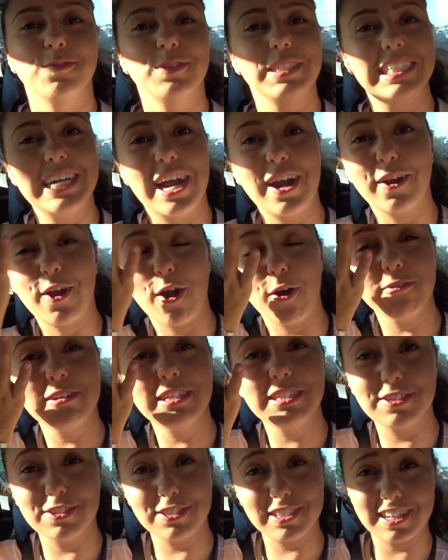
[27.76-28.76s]
we are
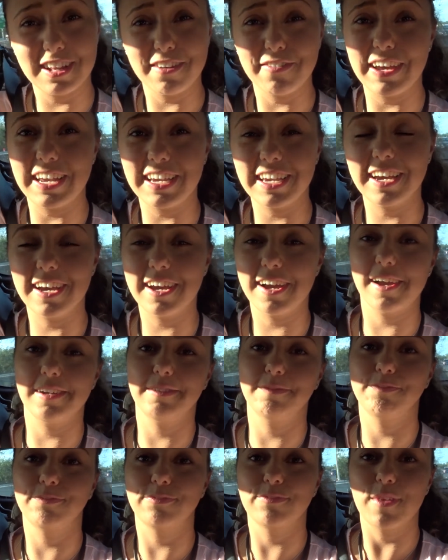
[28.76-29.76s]
going to
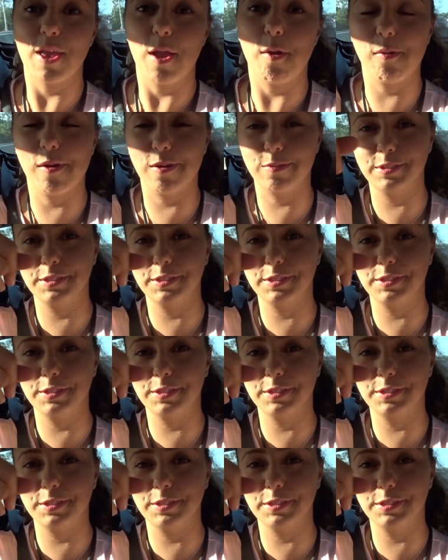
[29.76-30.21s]
Slovenia. Well,